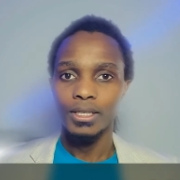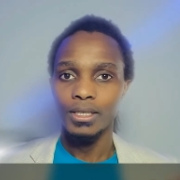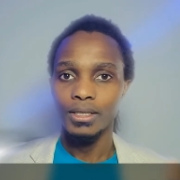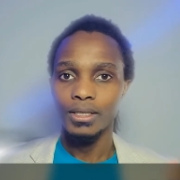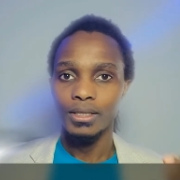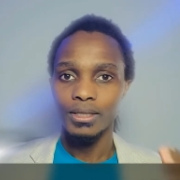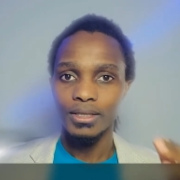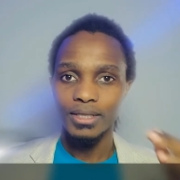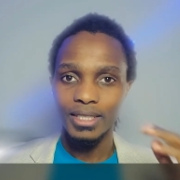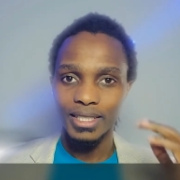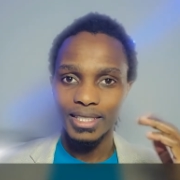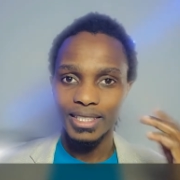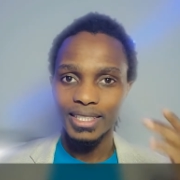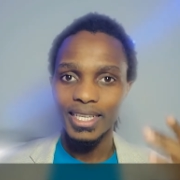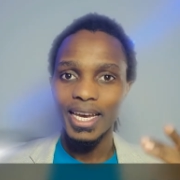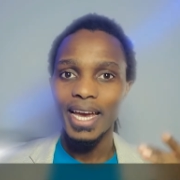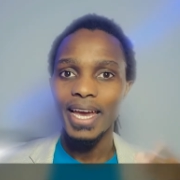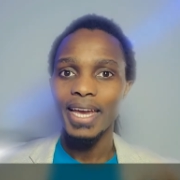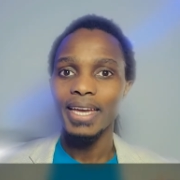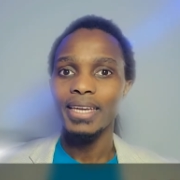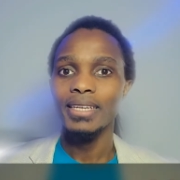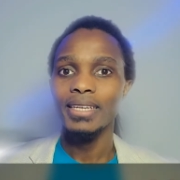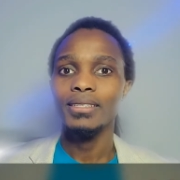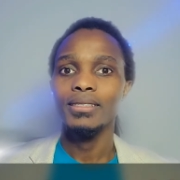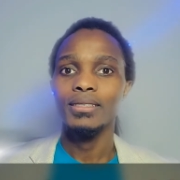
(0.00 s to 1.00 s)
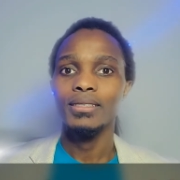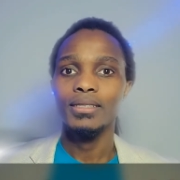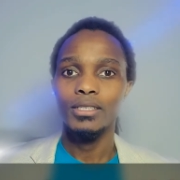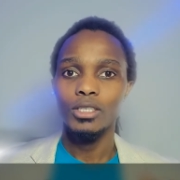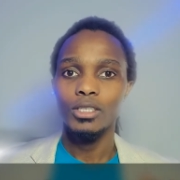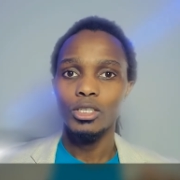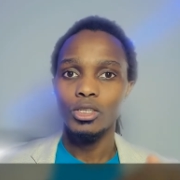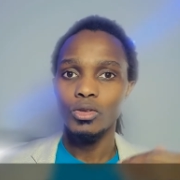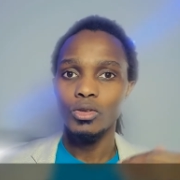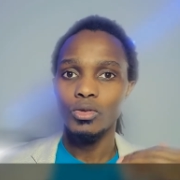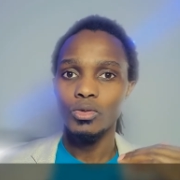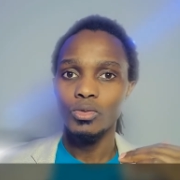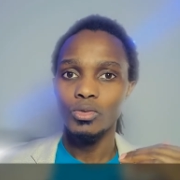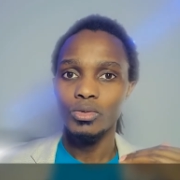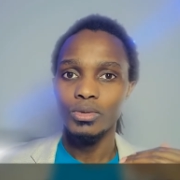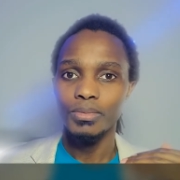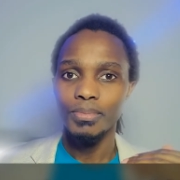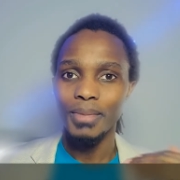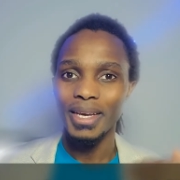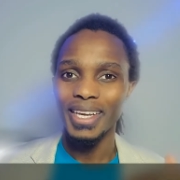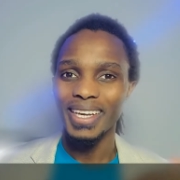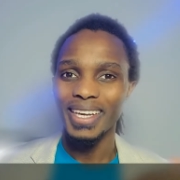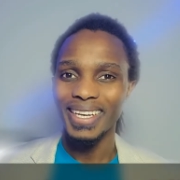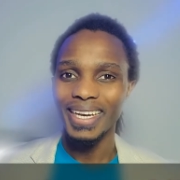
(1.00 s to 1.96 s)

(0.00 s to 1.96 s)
Decide, make a